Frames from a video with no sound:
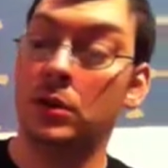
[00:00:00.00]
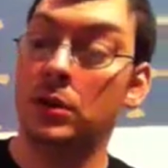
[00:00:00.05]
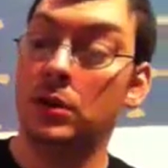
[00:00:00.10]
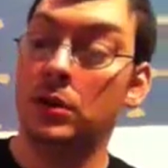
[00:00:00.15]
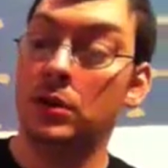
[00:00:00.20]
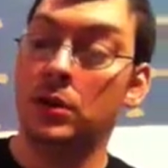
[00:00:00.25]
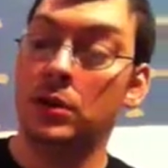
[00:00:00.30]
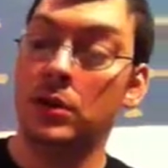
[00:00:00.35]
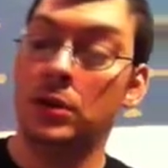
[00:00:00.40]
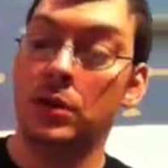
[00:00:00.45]

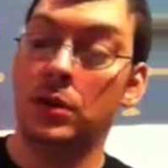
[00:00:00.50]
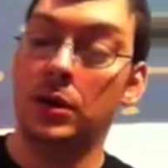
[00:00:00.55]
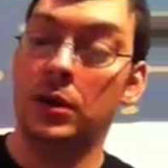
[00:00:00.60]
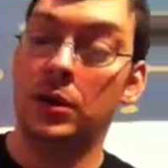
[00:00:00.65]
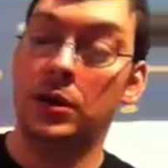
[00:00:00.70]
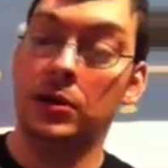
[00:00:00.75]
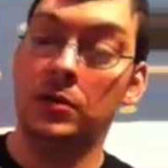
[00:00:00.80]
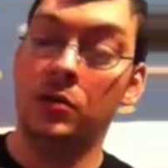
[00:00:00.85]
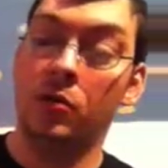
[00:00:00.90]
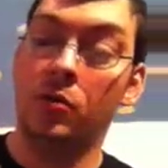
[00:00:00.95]
And
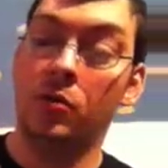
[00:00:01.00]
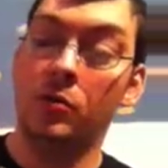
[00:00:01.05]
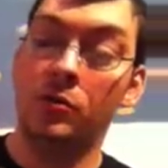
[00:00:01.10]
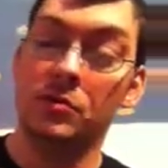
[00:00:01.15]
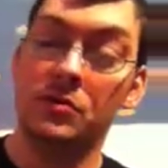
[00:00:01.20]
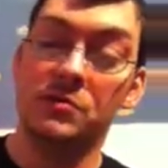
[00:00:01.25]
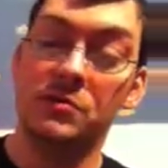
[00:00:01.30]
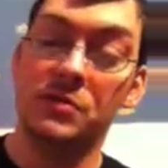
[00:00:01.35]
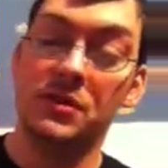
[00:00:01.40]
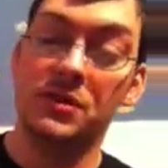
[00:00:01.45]
all it was
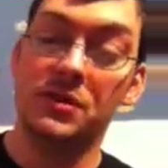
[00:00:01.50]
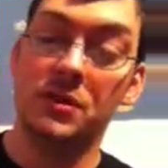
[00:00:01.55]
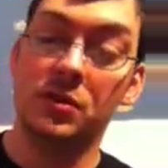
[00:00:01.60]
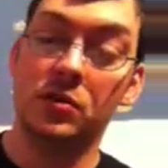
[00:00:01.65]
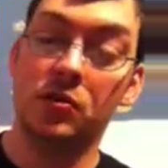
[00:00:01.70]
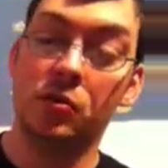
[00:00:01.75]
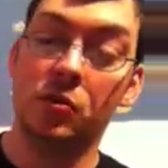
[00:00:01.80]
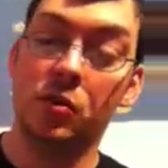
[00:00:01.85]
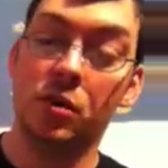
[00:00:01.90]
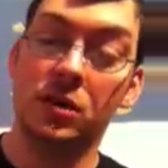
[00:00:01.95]
missing
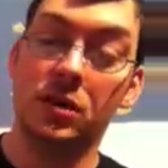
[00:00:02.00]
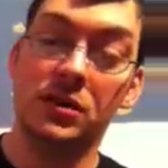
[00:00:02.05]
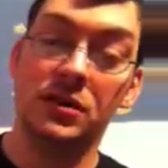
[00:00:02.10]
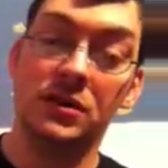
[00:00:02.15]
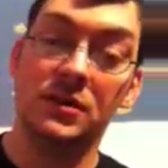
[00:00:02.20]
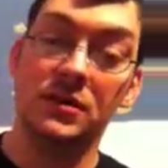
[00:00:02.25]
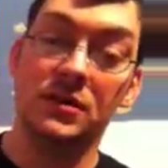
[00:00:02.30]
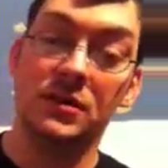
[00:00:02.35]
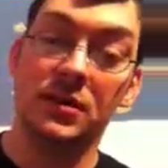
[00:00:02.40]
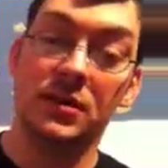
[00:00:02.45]
was
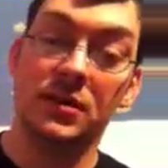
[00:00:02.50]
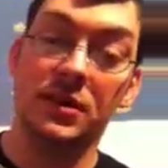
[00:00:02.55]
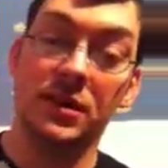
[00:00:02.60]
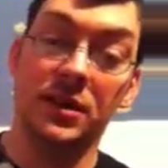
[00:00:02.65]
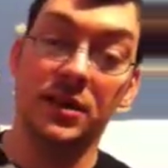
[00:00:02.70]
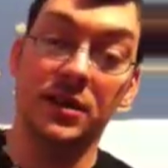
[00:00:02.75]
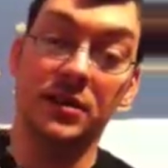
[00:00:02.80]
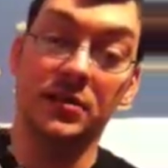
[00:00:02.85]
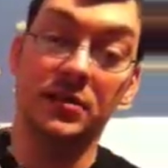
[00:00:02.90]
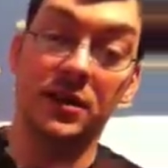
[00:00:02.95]
the
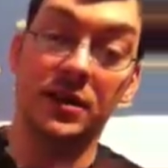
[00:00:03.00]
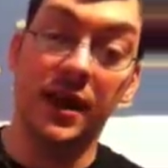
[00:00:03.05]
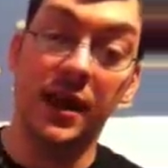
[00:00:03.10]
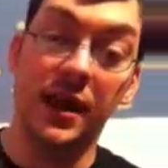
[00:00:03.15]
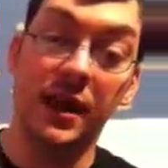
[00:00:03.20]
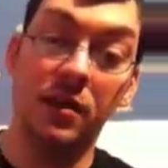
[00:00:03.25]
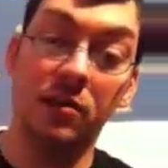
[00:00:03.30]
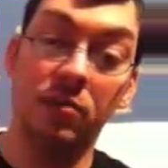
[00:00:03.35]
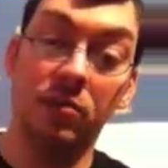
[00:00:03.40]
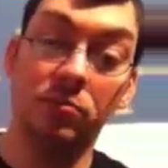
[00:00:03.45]

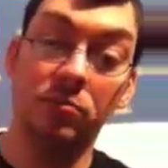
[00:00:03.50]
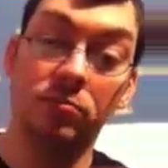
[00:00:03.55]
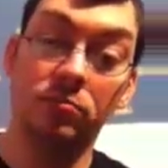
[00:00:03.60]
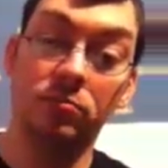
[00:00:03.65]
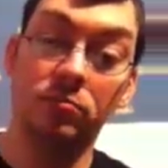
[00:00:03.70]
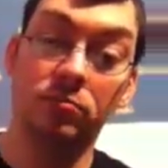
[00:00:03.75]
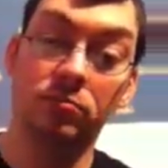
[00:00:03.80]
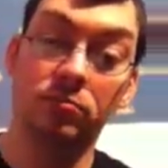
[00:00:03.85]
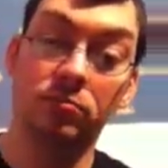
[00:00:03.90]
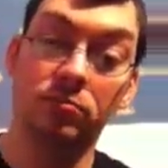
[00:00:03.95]
tail.
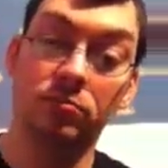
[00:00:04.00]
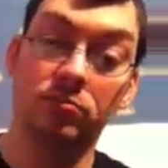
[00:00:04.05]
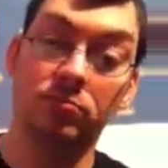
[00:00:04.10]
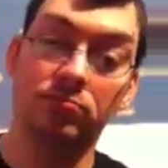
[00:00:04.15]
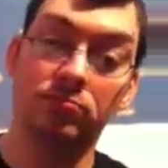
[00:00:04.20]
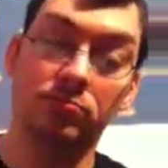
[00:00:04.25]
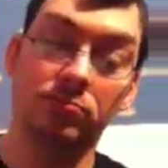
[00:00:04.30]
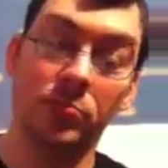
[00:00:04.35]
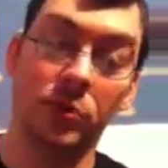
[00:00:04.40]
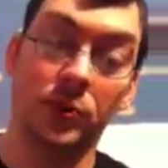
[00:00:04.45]

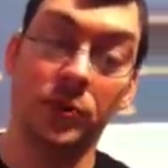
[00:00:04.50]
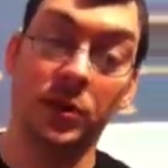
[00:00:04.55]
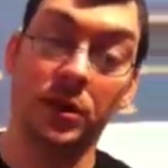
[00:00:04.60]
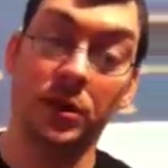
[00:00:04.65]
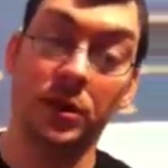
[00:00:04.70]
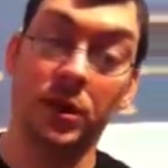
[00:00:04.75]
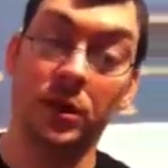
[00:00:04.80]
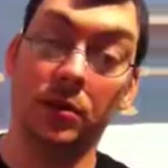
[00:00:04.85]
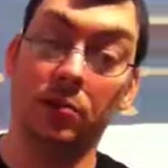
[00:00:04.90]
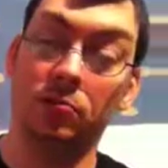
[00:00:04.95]
No big
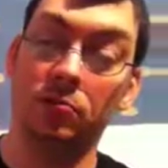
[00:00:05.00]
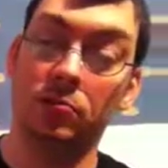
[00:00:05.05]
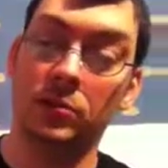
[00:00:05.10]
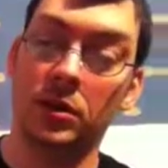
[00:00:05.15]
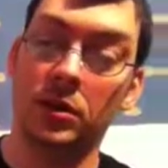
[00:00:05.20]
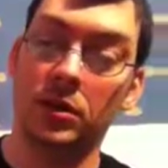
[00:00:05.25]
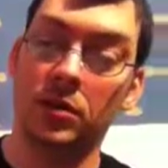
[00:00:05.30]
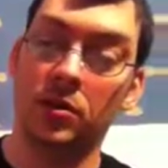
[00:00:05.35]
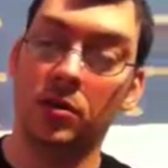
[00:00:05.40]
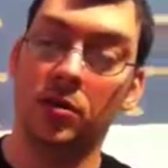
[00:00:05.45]
deal.
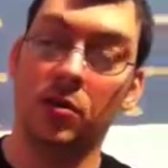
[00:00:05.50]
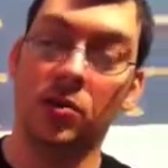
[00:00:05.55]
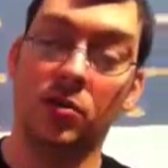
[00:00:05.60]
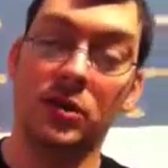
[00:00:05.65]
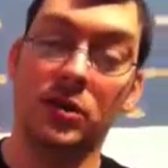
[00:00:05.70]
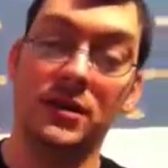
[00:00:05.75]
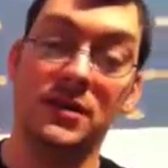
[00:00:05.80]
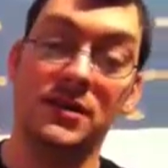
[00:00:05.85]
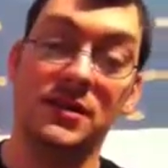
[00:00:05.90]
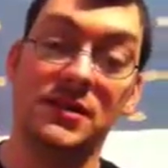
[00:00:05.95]
All it
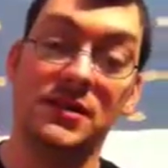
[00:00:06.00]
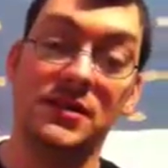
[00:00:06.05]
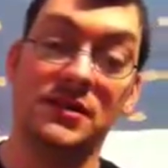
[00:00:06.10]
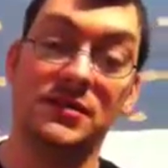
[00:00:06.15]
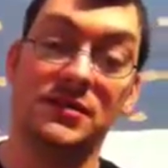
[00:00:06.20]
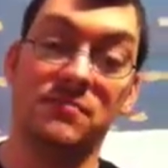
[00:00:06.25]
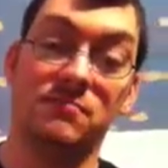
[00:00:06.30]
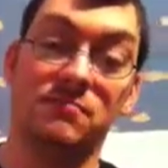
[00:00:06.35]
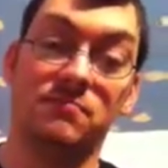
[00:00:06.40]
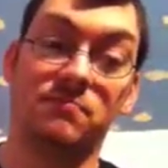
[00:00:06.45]
is
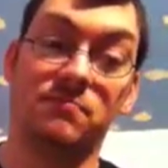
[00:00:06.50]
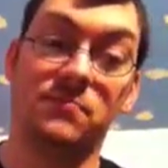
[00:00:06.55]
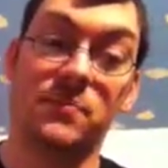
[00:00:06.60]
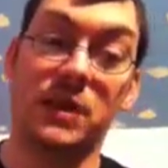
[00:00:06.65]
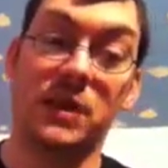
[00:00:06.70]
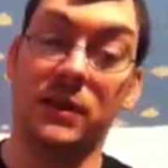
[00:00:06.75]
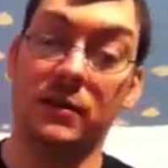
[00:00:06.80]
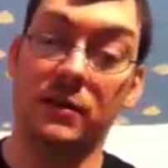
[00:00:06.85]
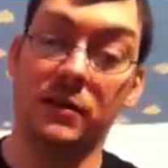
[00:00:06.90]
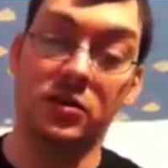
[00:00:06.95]

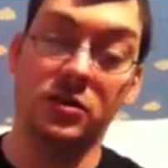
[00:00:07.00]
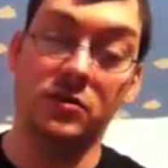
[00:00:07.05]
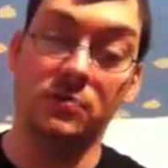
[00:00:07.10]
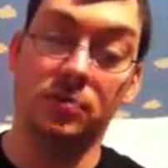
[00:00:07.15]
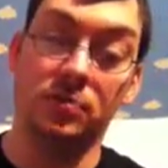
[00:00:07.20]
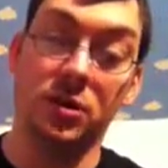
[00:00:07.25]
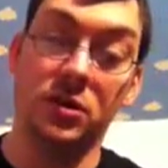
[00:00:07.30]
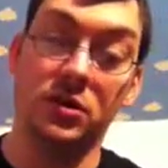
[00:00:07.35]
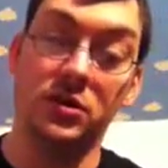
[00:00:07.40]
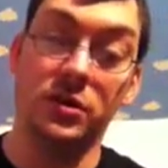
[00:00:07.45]
it just
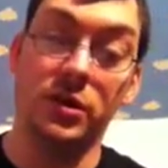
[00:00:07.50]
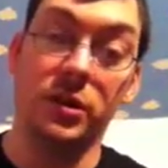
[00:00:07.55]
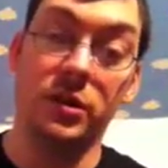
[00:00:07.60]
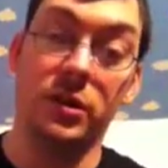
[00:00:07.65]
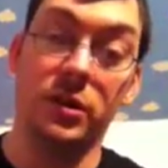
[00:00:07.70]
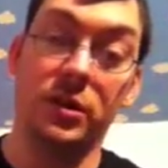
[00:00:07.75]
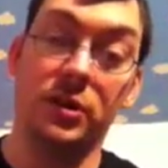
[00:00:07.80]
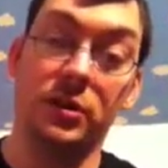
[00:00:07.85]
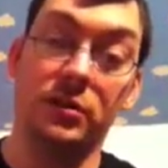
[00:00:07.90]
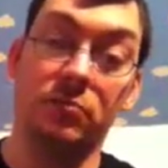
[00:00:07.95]
plugs in,
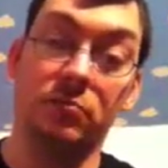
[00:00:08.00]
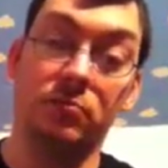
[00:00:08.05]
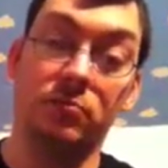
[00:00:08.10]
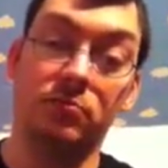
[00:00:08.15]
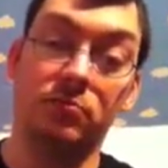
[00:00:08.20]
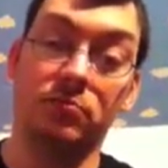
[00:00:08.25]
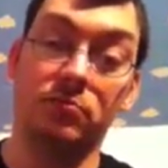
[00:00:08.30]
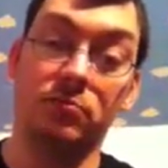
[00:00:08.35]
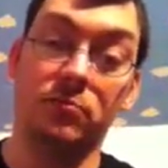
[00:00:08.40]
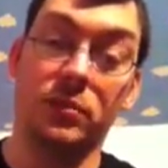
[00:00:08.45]
and
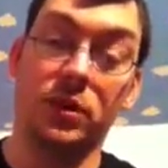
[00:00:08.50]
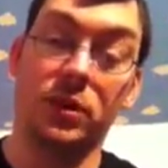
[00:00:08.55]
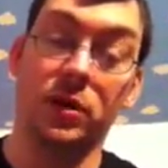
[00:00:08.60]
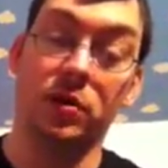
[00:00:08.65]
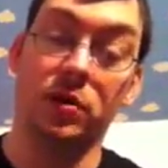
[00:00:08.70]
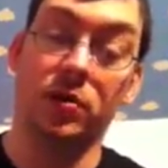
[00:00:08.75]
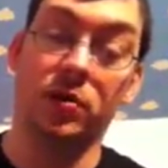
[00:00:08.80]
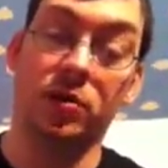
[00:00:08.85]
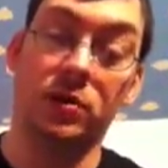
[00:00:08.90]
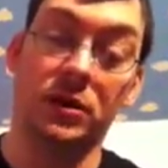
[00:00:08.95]

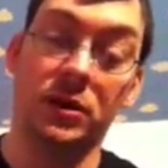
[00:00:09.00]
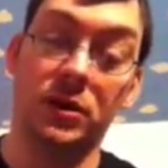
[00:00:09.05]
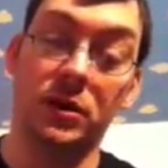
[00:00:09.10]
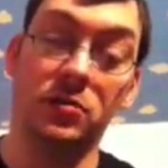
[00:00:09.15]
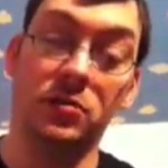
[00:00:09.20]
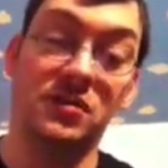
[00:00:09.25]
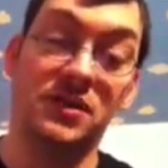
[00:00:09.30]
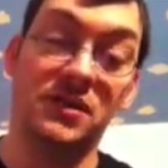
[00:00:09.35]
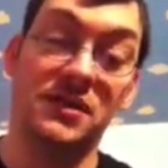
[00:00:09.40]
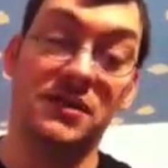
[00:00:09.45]
or he
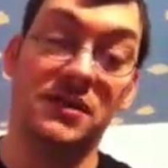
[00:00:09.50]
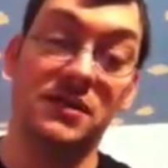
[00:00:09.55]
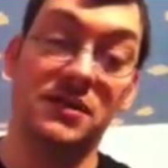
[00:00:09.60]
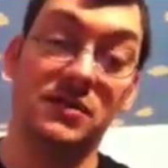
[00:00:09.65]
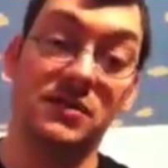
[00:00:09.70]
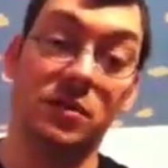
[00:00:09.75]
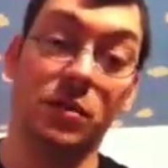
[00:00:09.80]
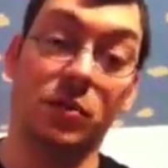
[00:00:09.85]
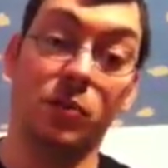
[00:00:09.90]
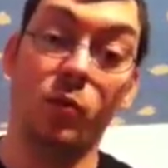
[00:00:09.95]
uses it as a
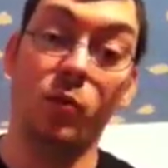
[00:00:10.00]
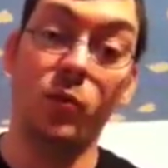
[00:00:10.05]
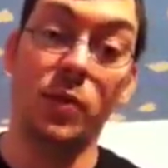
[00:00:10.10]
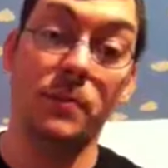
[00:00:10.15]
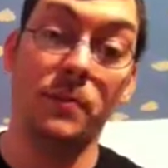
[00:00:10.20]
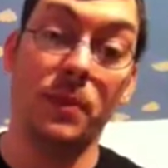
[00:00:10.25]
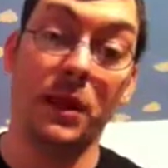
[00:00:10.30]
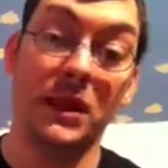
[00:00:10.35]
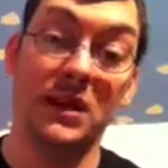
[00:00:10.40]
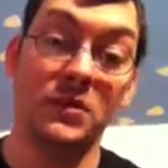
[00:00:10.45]

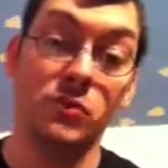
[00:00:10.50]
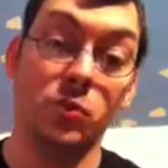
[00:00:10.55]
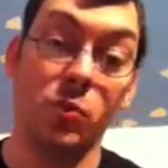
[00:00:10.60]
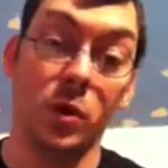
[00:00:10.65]
whip-like sword.